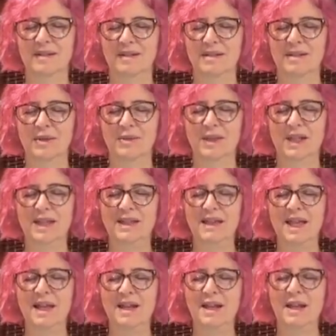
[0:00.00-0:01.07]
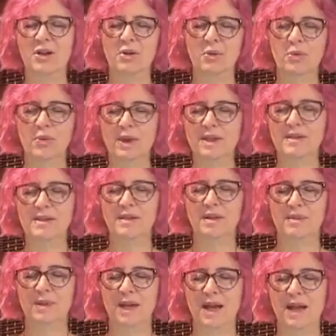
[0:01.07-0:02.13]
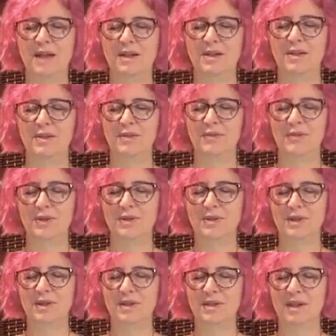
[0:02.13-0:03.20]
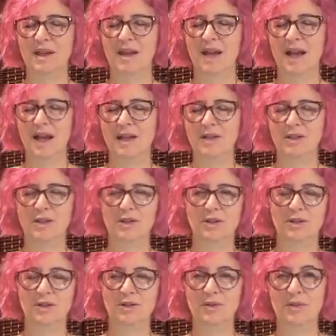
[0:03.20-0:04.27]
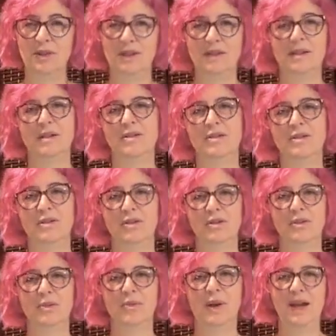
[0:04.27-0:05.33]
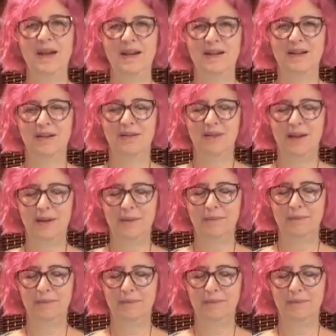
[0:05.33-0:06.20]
So let that inner wisdom guide you versus I should do this in a certain way, all right?